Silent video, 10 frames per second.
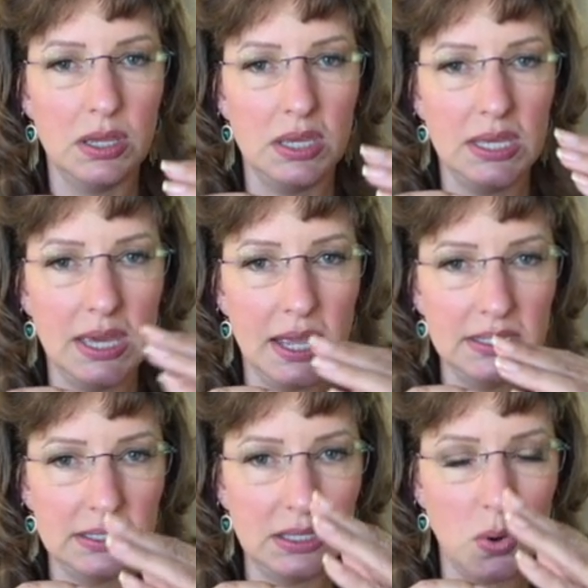
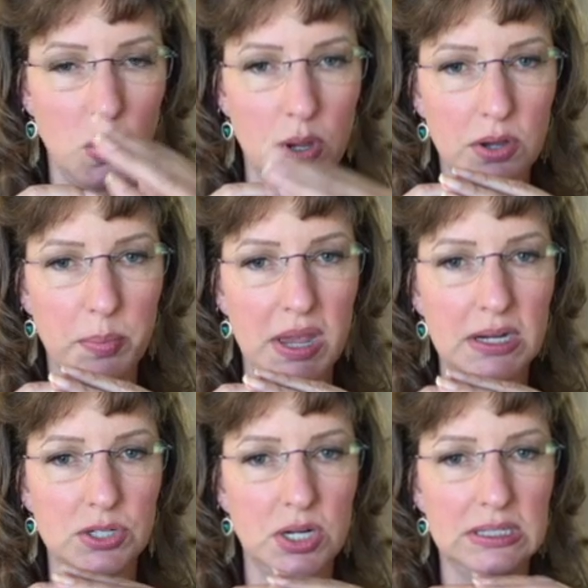yes, the oil
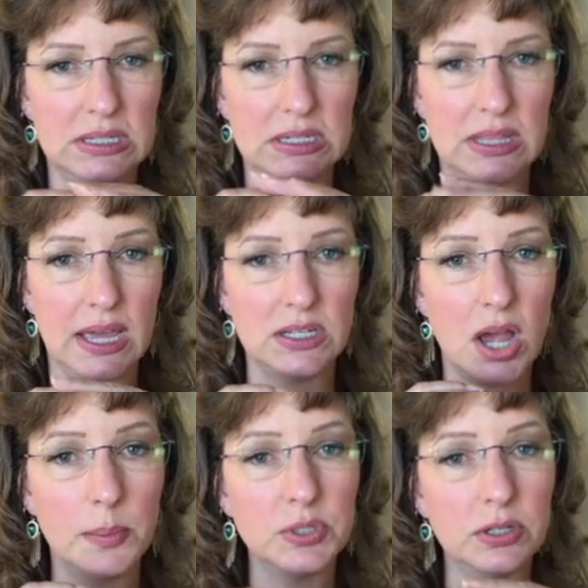penetrates into that
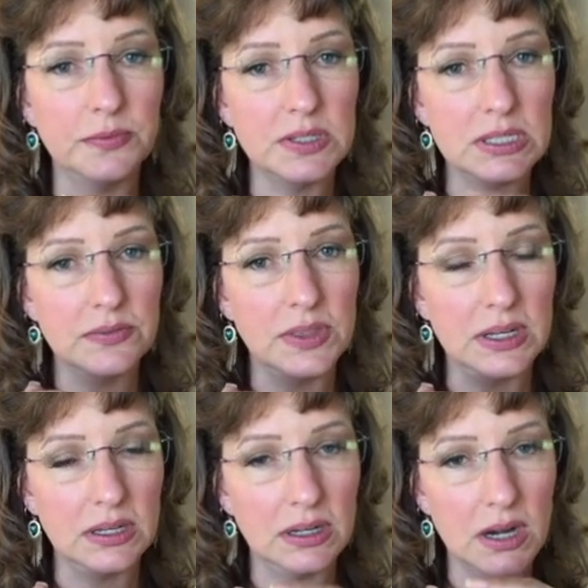top surface of
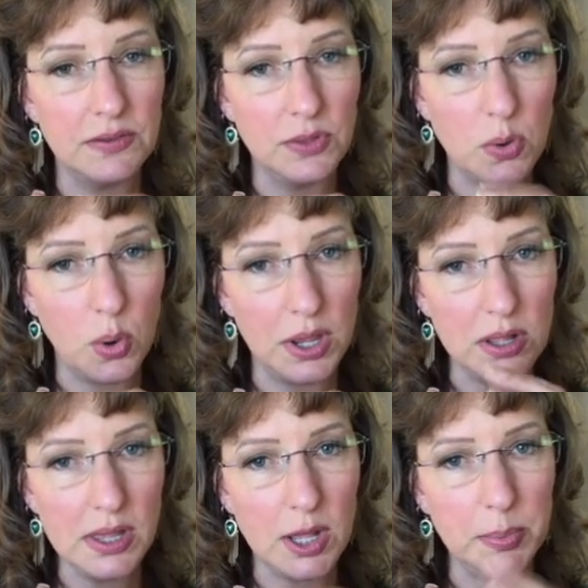the
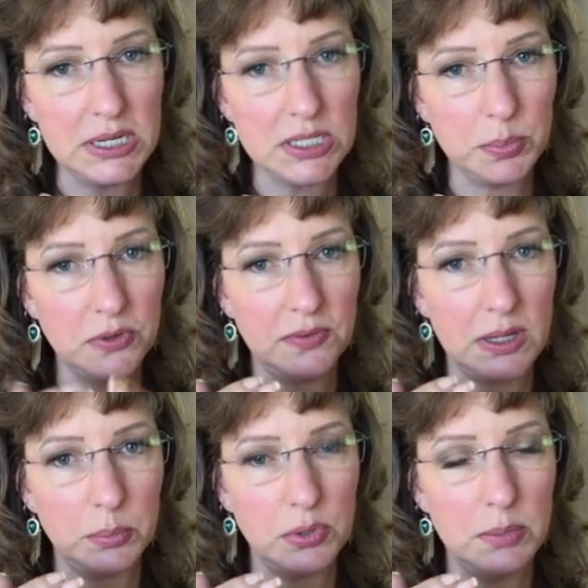oil, helping to
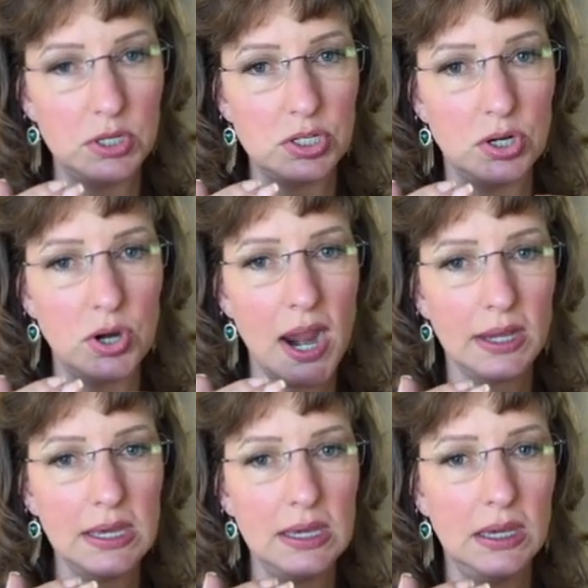prevent premature
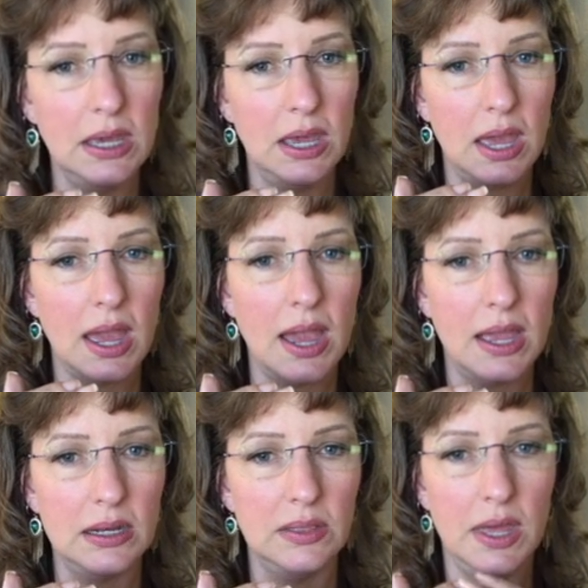cracking,
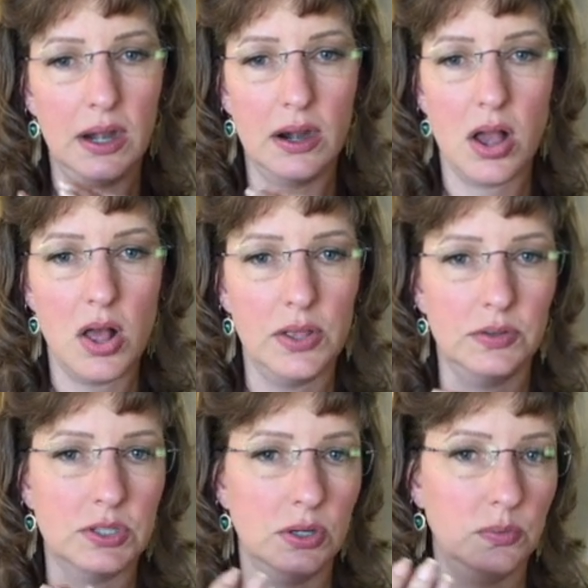and then
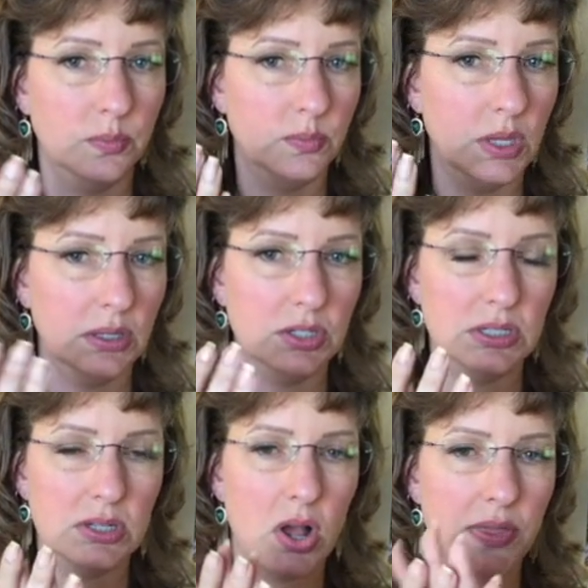also
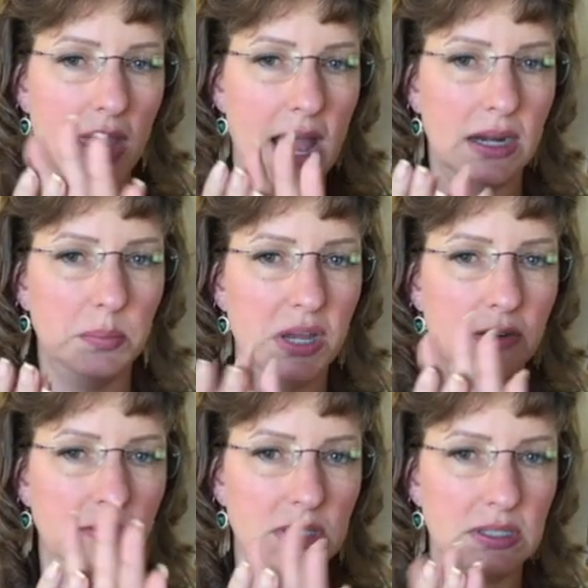just all the added
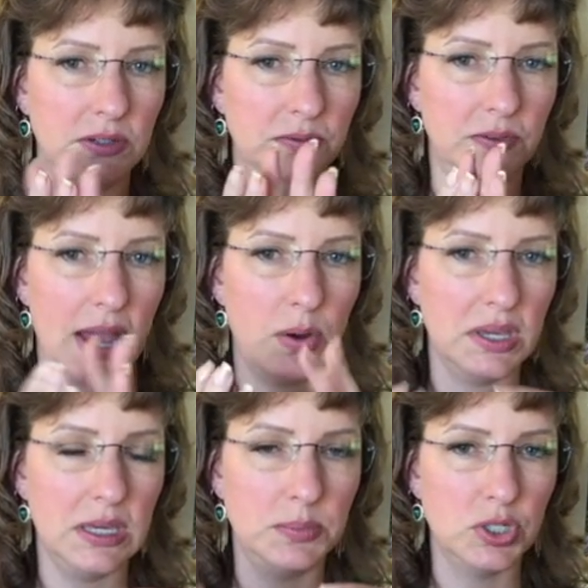benefits of how it
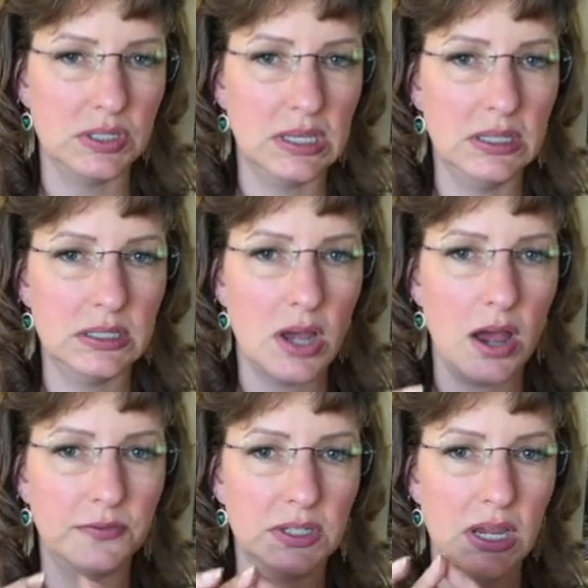keeps your skin
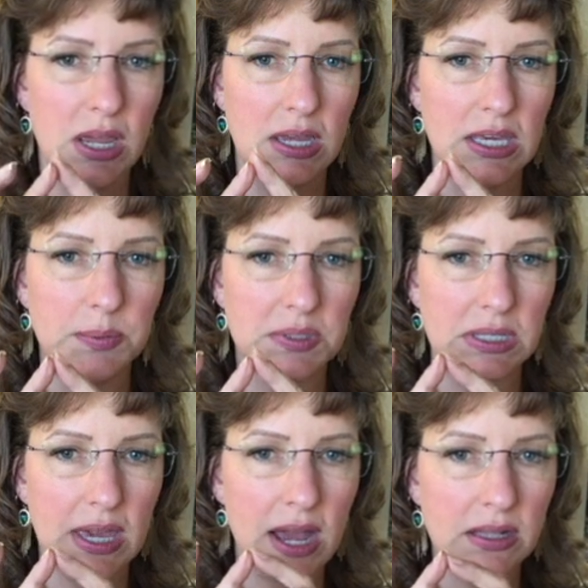soft, keeps the
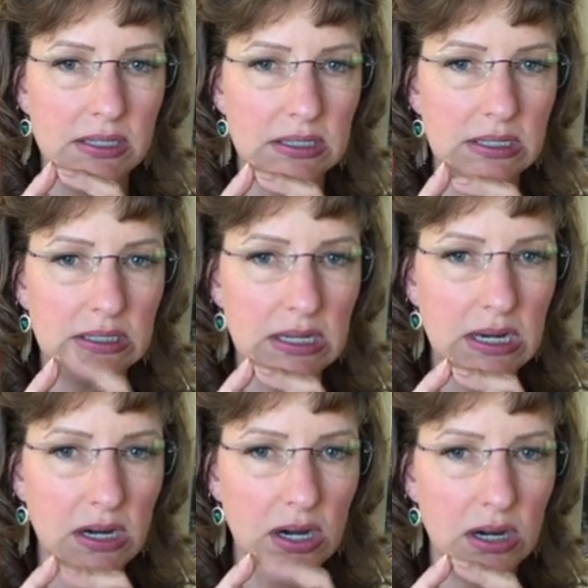calluses
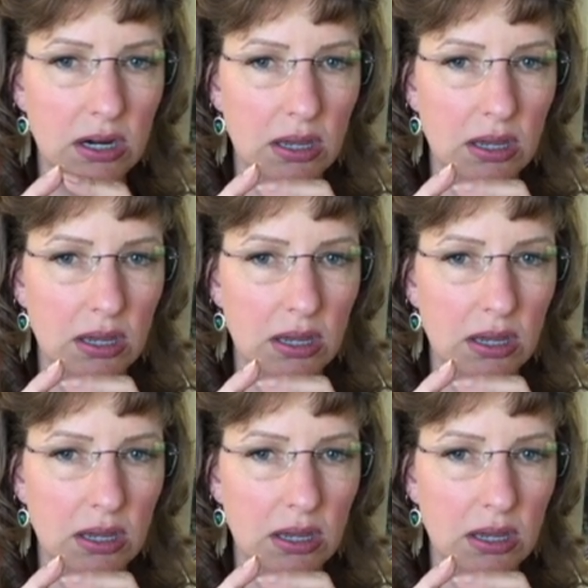here